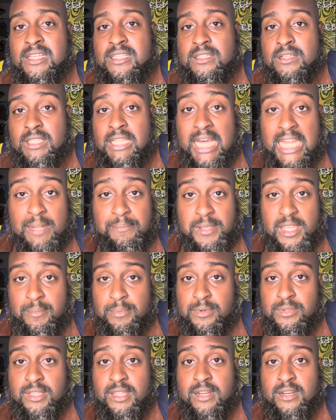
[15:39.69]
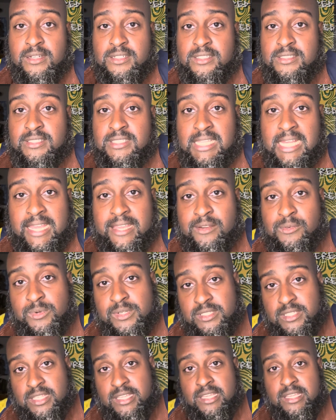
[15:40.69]
There are a lot of people that are just like
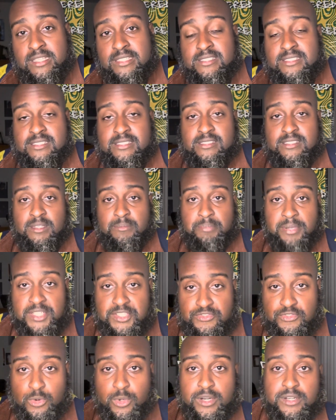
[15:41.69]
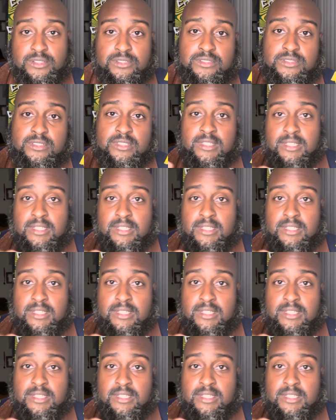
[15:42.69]
with the pitchforks.